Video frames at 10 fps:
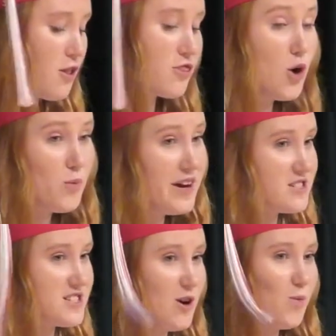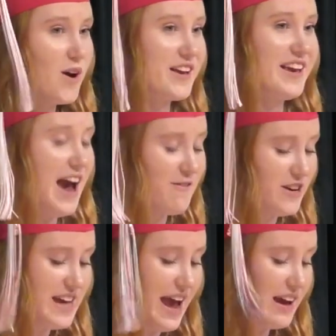though we are still working
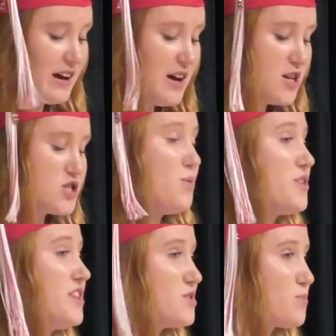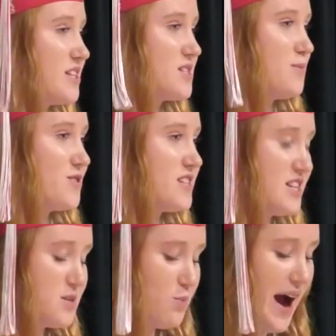every day to put these principles
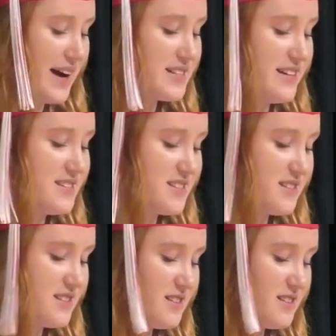into practice.